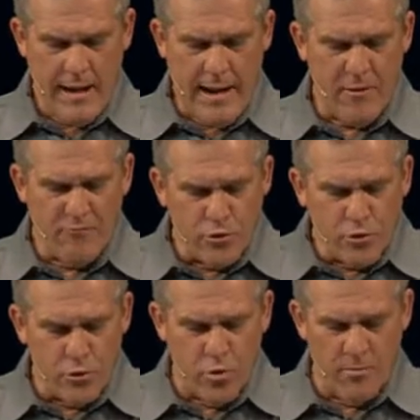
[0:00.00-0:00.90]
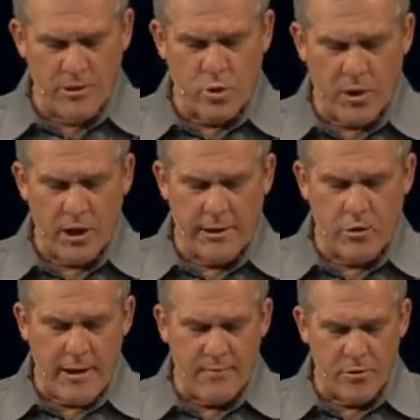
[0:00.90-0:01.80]
and the voodoo woman quickly
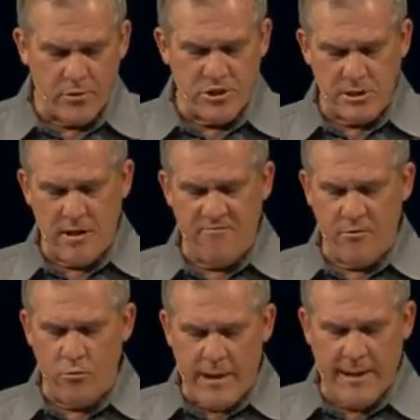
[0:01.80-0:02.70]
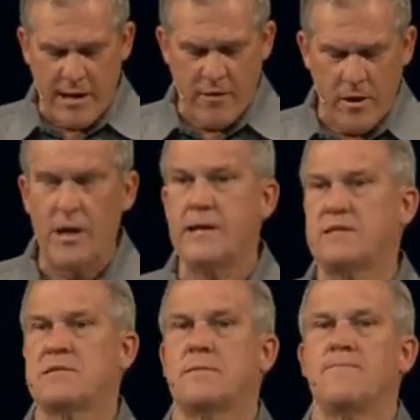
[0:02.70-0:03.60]
grabbed her stuff and ran out of the
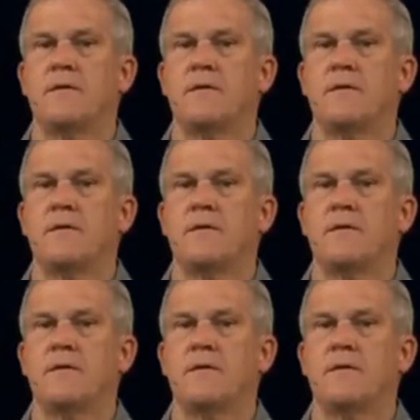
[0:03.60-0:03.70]
hut.